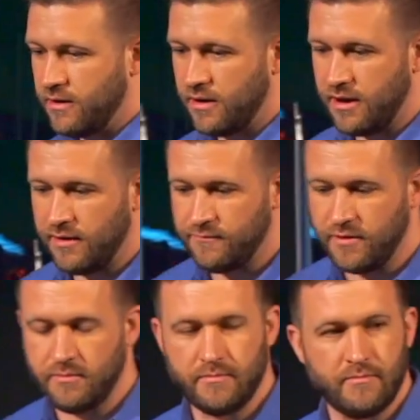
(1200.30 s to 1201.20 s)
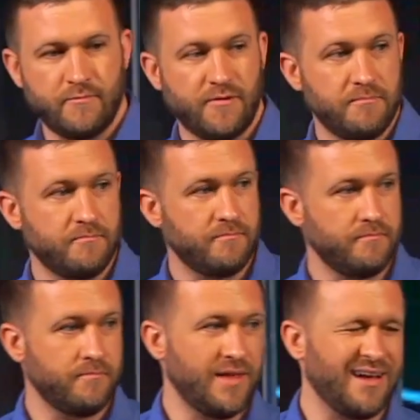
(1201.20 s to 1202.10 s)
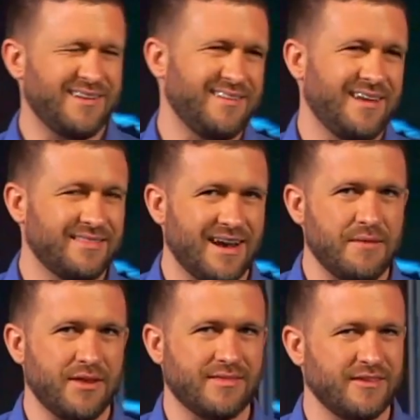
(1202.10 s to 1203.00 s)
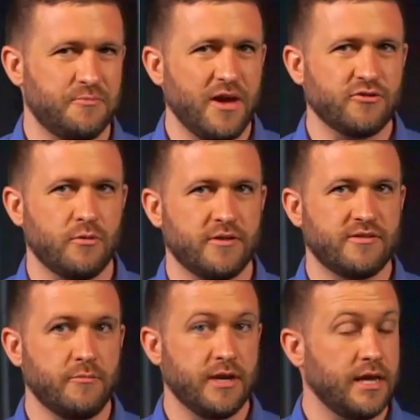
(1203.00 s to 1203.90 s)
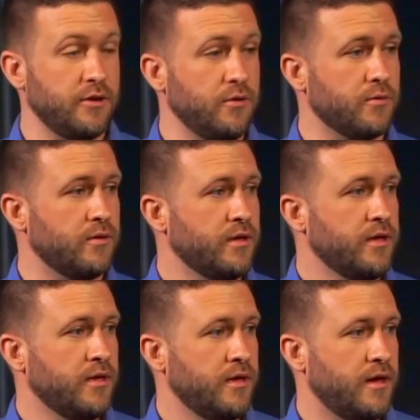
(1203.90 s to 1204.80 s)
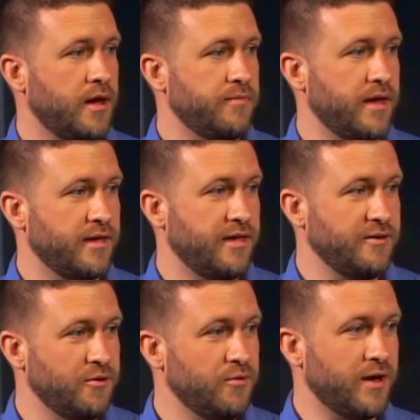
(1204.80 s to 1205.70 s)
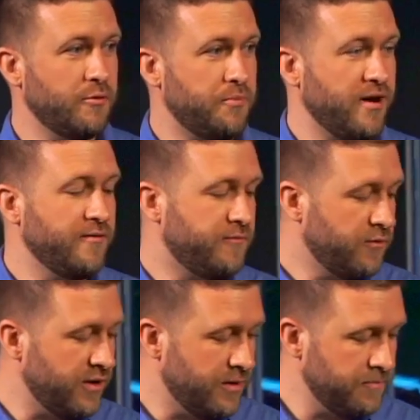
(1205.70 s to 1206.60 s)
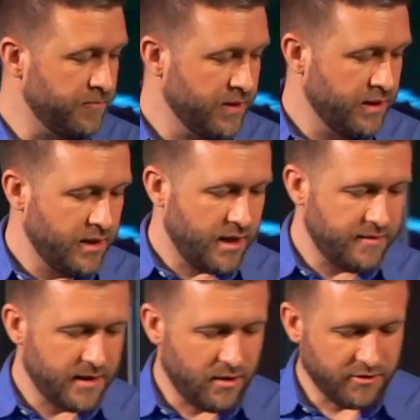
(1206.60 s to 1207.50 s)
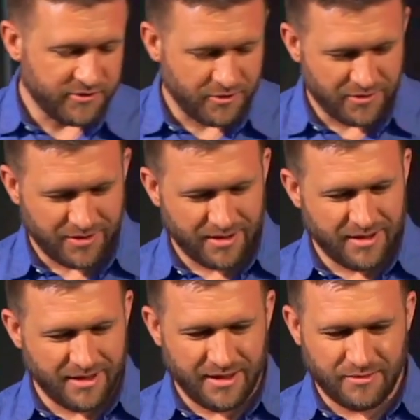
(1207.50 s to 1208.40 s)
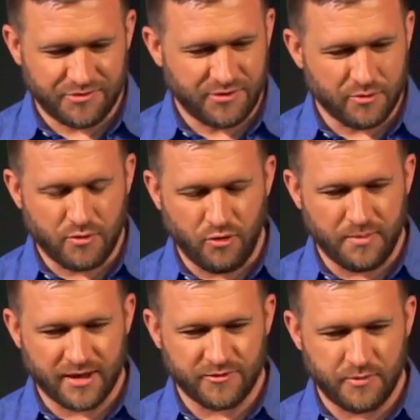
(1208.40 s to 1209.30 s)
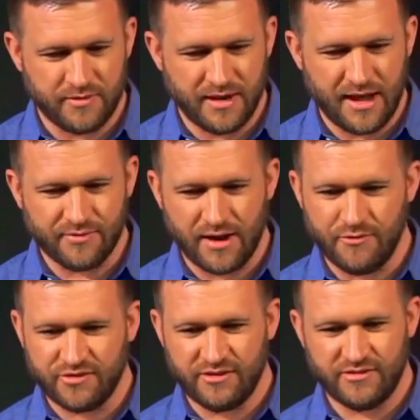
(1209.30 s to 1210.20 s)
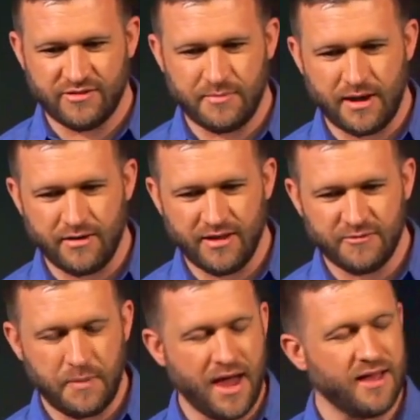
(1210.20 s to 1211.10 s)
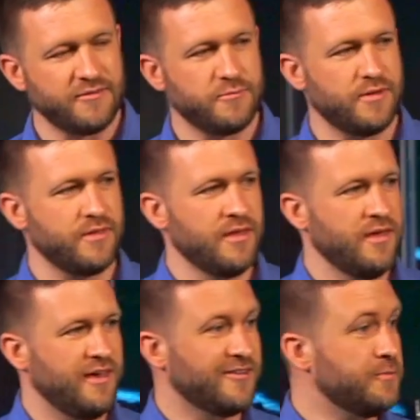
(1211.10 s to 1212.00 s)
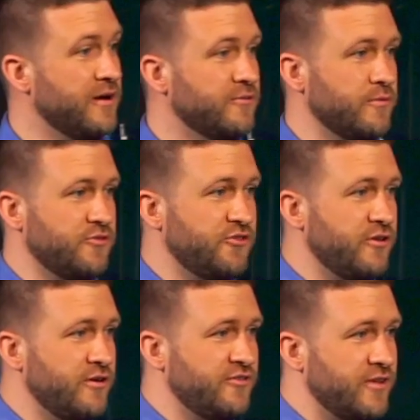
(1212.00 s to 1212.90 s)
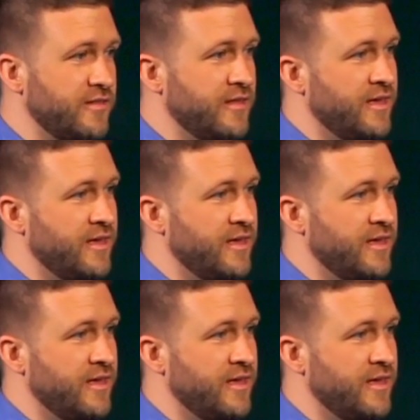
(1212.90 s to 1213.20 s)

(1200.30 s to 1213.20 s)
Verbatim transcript: uh, from, from not, not that I'm anything special, but someone he knew, uh, that he knew that would pray for him. And then also, it was so cool because we would then have conversations about his past with experience with church. And